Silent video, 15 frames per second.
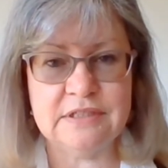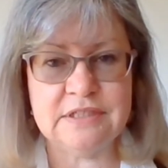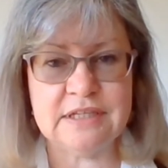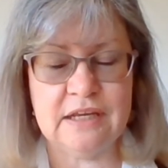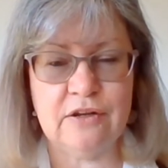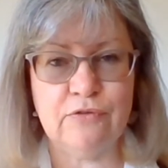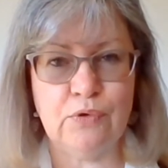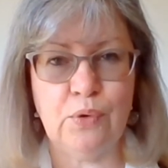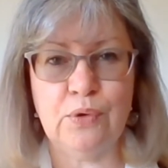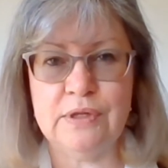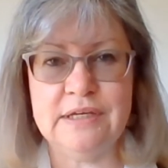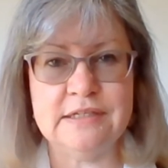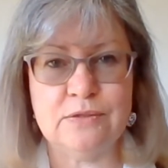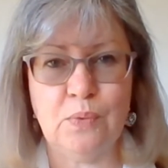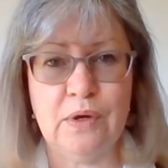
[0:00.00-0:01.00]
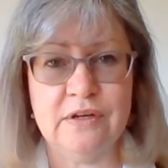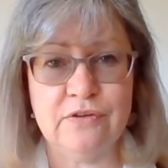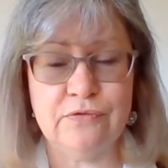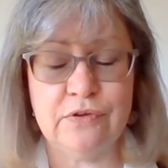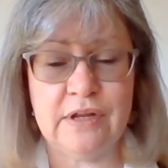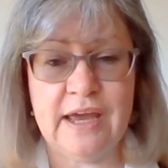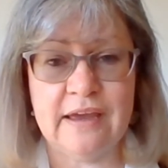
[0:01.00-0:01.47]
tell of all his
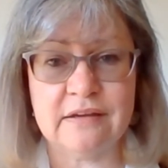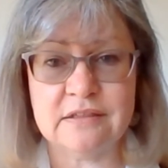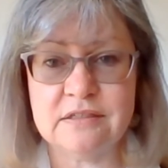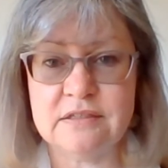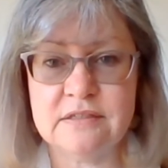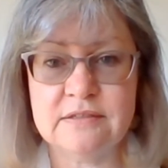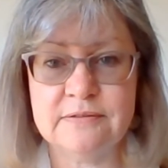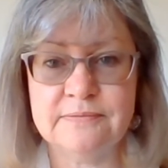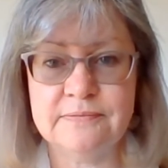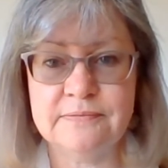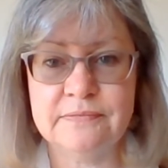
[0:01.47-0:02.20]
wonderful acts.